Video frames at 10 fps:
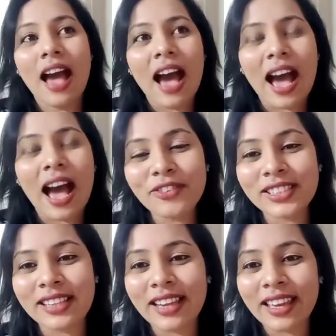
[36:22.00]
I was
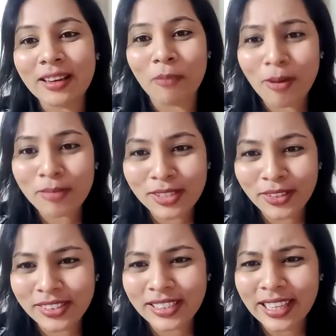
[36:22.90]
like, "Mom is
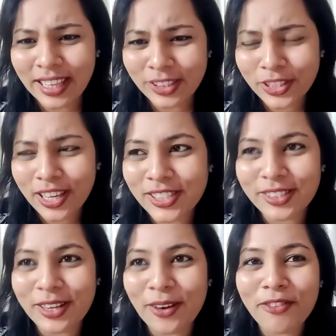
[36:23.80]
going to take
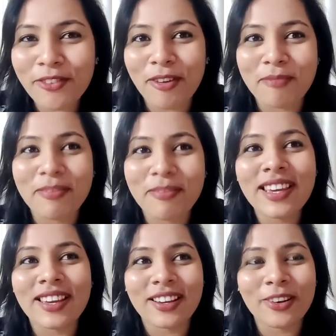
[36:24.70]
education loan for
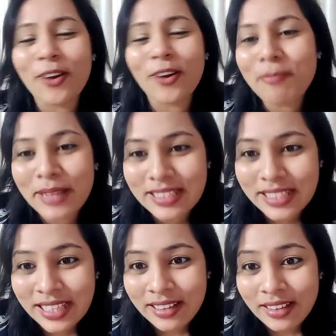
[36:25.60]
me. Not a big
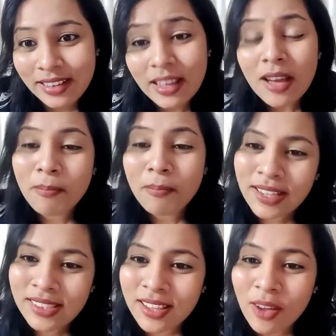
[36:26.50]
deal." But
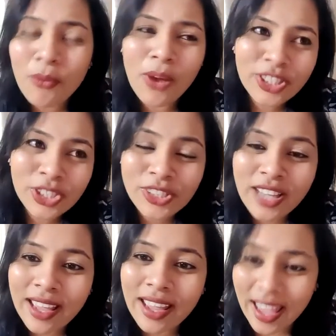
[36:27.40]
why should
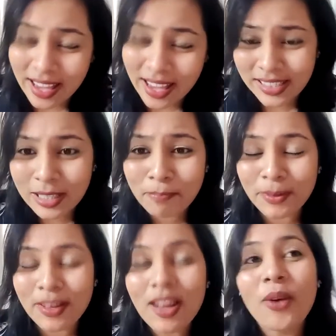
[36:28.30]
I end up
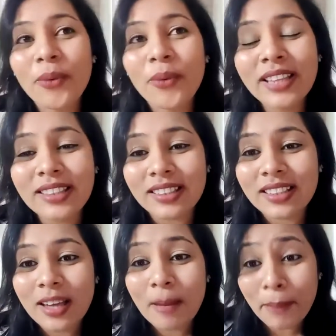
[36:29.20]
with
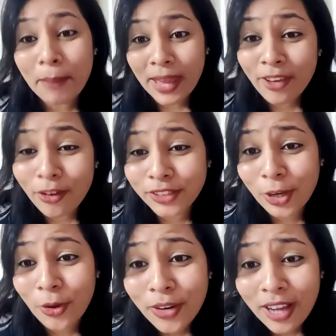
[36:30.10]
paying off the
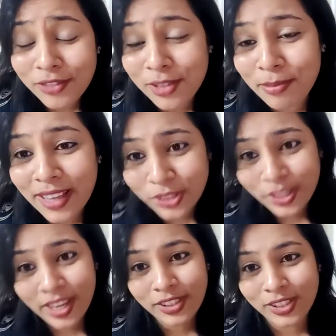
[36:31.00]
loan after my
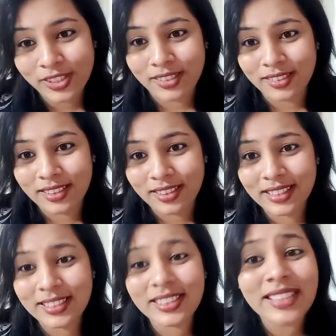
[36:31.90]
education.
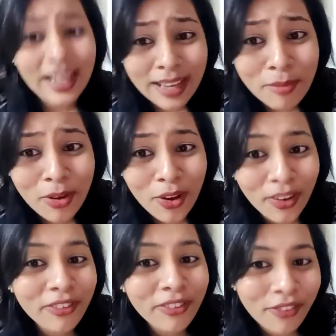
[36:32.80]
Is that
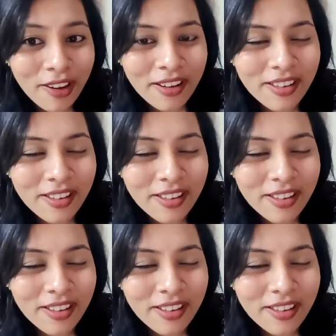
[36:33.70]
uncalled for?